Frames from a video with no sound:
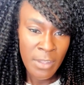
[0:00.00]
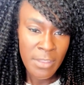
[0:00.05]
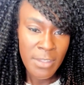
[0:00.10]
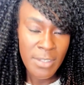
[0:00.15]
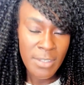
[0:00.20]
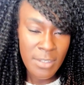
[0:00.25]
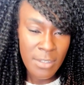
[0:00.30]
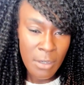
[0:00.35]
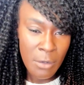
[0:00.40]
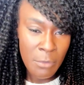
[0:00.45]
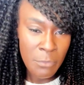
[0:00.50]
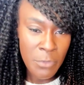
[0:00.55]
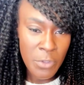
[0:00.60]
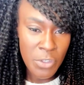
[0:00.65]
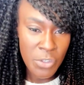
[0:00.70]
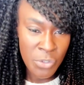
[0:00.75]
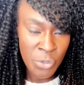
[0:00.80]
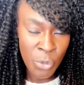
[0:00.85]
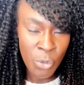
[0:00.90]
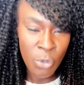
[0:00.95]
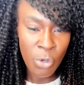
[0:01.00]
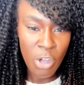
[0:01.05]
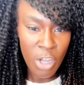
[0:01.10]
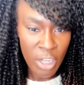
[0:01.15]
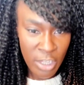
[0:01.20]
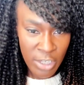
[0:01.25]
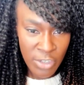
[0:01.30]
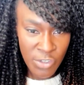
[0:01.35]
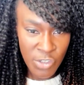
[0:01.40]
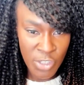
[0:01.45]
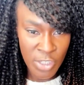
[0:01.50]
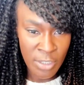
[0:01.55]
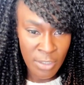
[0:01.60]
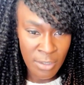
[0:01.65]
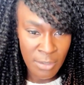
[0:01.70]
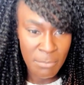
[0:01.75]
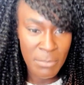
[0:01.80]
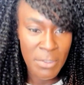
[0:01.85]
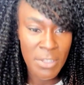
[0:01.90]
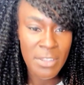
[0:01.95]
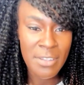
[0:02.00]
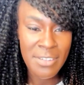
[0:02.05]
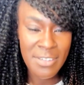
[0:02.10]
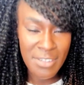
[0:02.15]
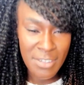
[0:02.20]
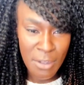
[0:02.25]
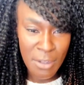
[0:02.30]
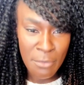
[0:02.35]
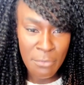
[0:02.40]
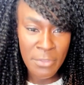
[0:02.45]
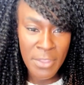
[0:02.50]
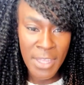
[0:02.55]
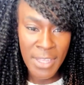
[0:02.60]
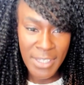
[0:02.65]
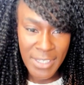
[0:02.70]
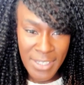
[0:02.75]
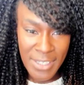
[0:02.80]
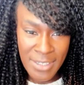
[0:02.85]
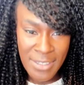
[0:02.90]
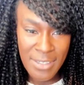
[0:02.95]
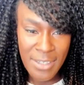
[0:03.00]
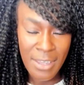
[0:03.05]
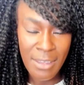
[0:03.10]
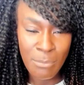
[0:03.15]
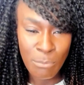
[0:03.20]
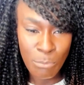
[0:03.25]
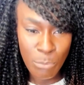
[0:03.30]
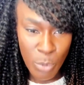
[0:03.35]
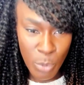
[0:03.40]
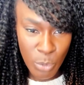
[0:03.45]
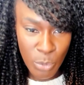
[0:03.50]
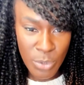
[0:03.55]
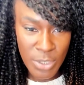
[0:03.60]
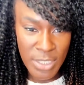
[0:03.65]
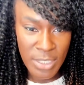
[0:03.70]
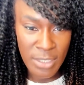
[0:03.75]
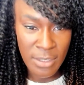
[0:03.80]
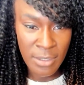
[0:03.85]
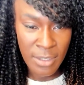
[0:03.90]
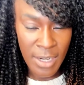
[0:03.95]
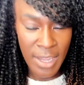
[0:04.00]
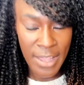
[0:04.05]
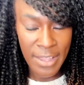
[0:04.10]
the stuff that's not urgent, but the stuff that is important.